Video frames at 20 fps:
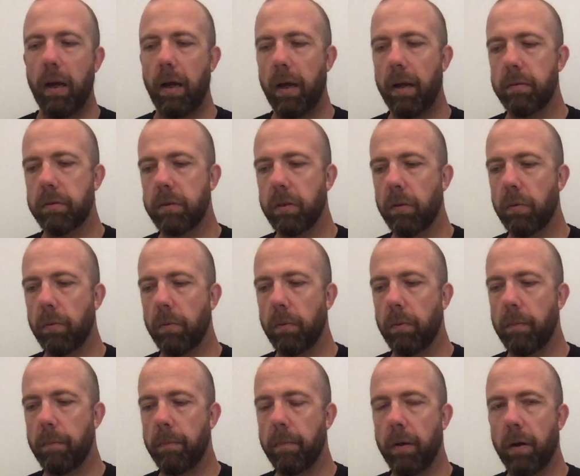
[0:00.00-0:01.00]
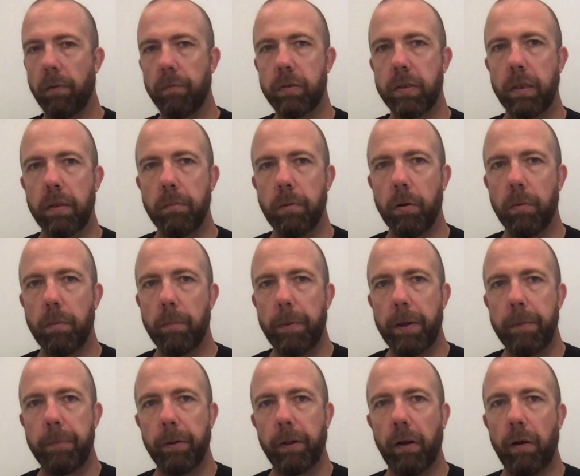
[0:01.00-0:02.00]
So obviously at the moment
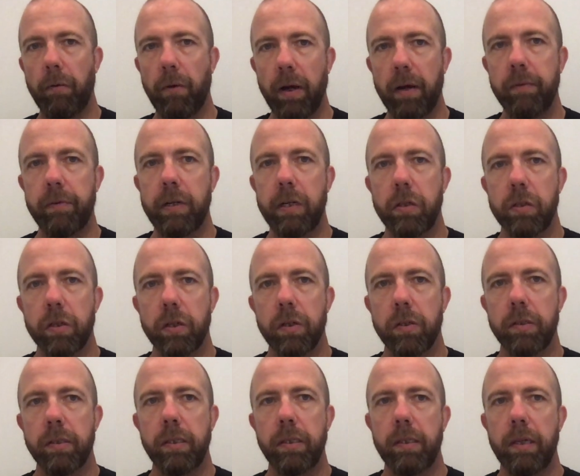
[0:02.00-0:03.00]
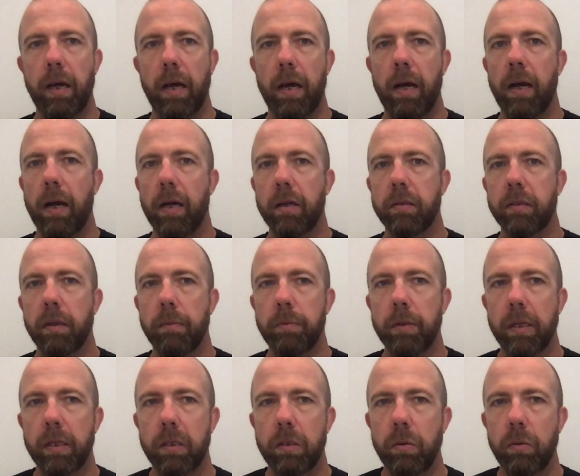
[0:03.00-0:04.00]
people arriving in Jersey are
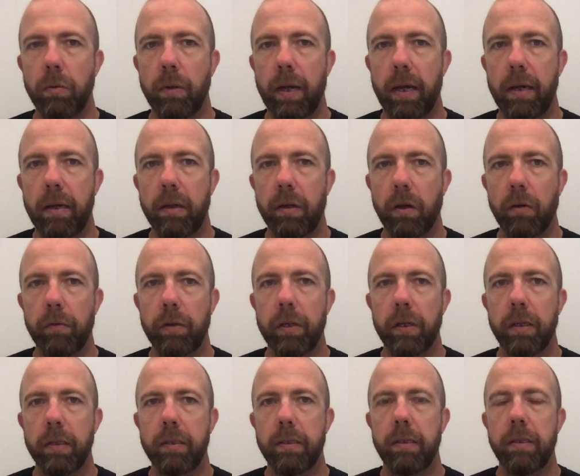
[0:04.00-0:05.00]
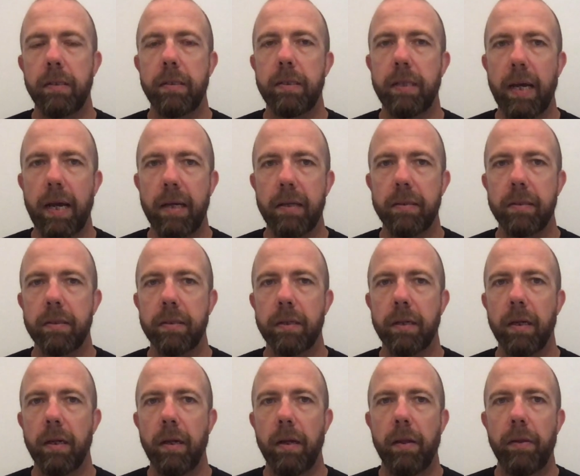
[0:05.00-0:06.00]
subject to a COVID-19 test.
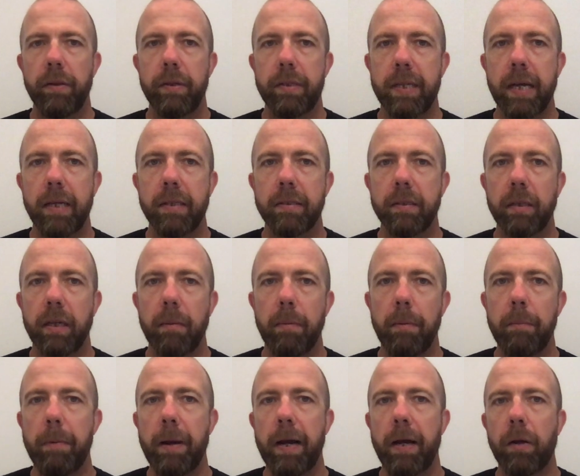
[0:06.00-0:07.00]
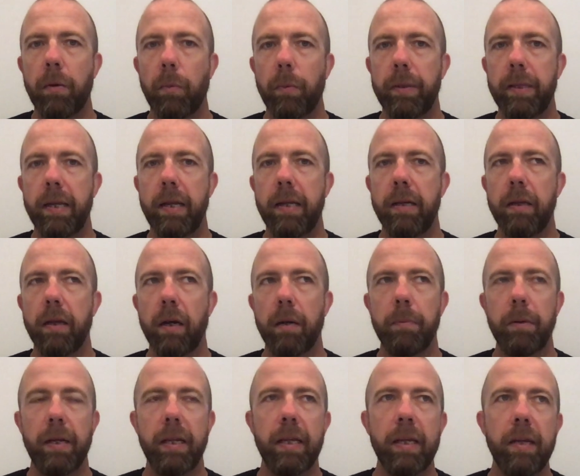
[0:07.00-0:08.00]
The tests are coming back within, I
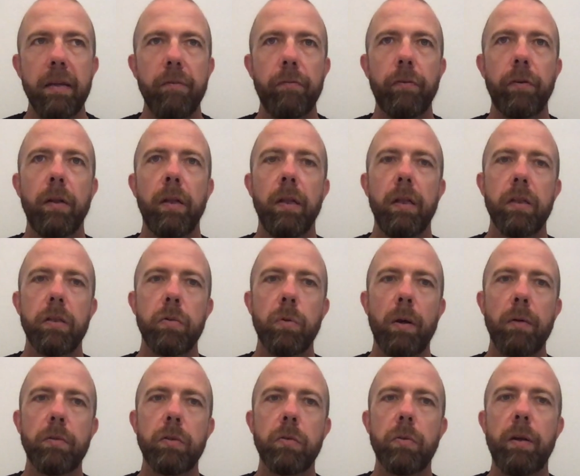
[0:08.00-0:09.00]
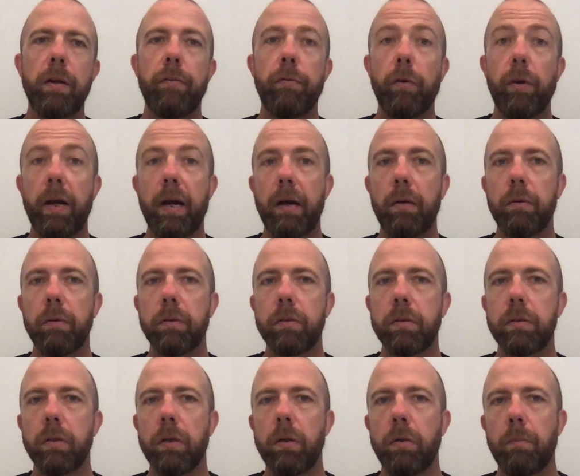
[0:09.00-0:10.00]
believe, 12 to 24 hours.
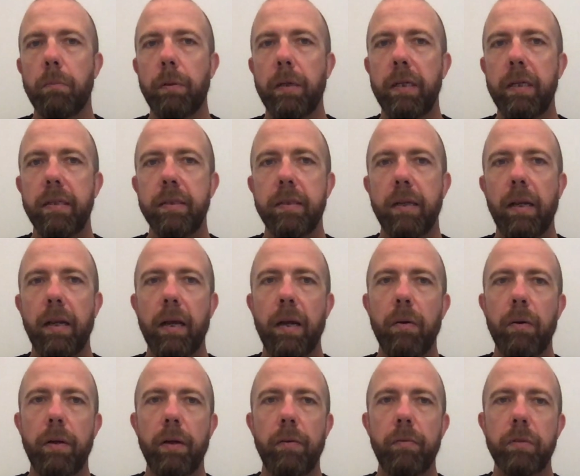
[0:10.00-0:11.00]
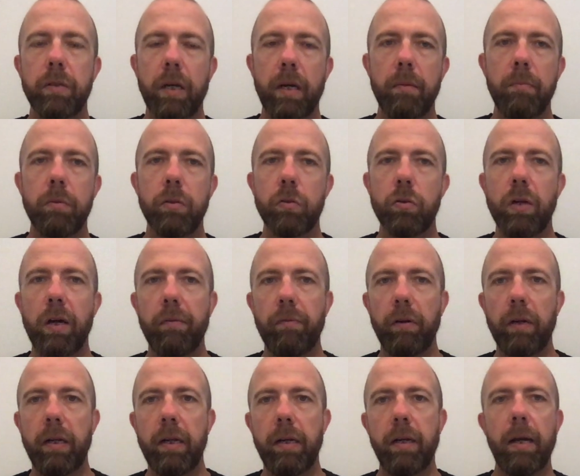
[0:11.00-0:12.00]
So please allow enough time to travel
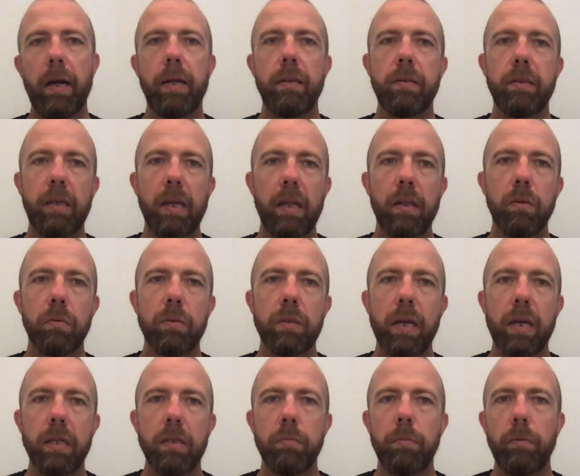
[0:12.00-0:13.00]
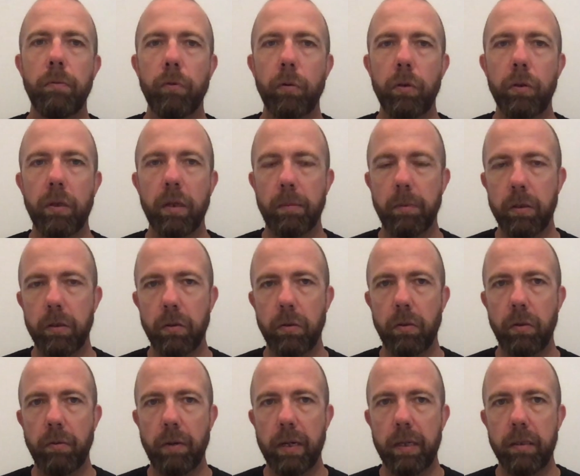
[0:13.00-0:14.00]
in and to get those tests before you come and do
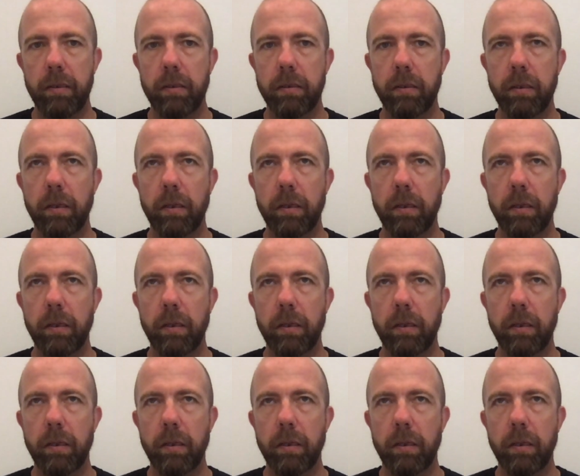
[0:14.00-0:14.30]
the race.